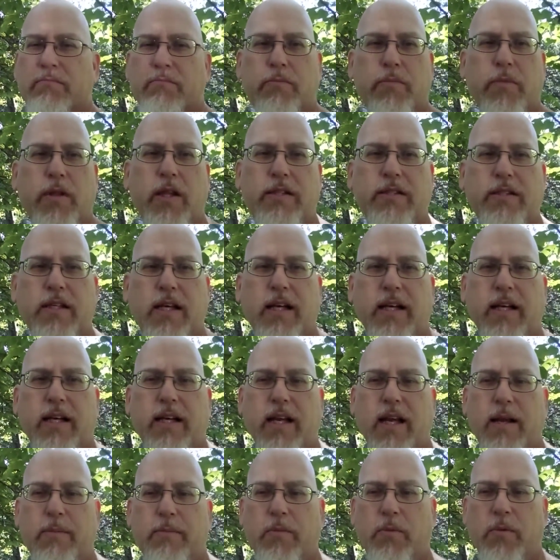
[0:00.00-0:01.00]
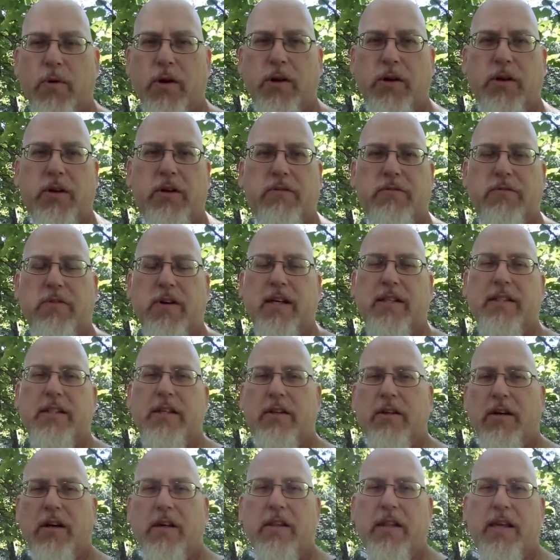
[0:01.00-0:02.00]
the saga name and where you can find it
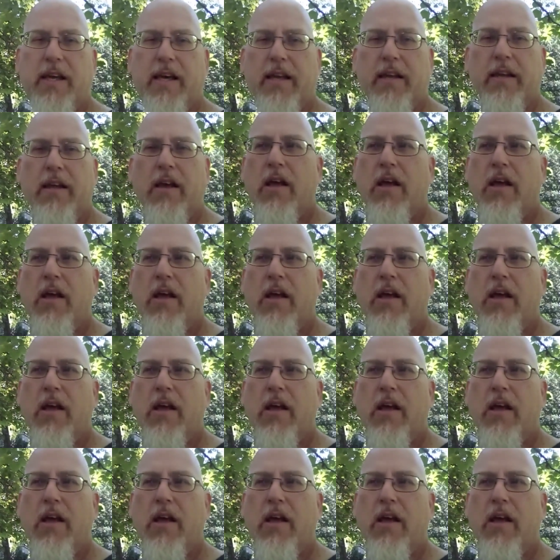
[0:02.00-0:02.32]
and all that.